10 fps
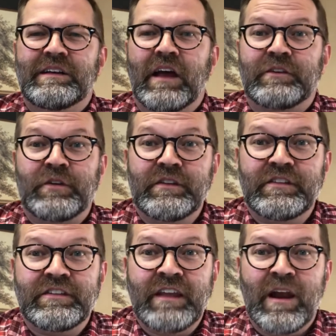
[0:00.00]
Trust
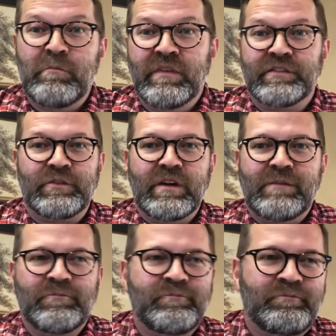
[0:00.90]
is not a mystery.
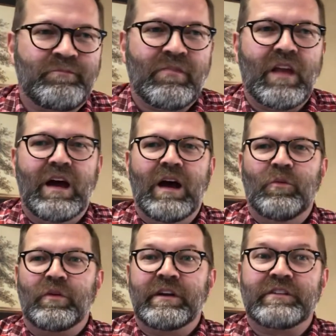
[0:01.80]

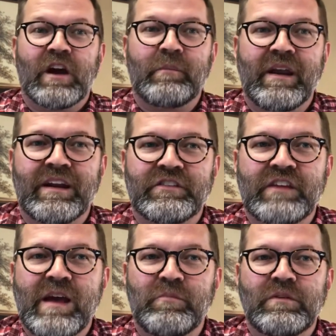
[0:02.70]
We're going to talk about an
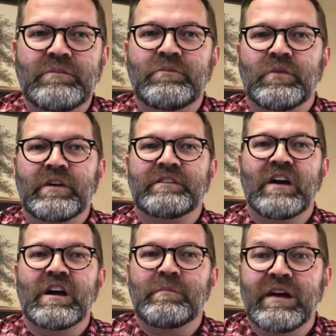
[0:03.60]
example. We're going to
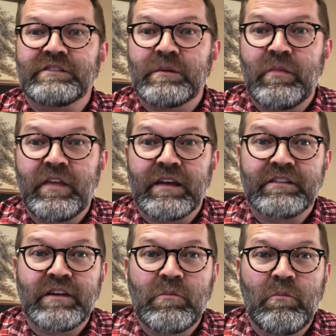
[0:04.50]
talk about some things
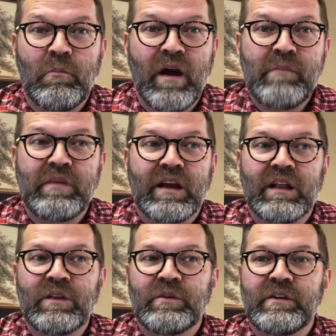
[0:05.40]
that might be
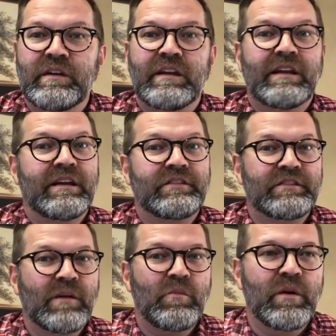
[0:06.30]
included in a
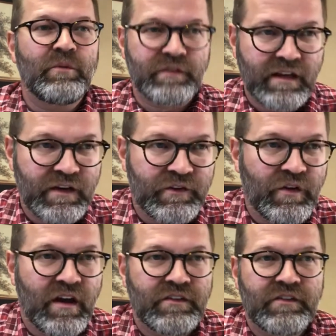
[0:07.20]
somewhat routine
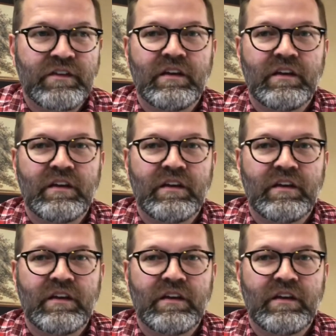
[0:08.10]
trust,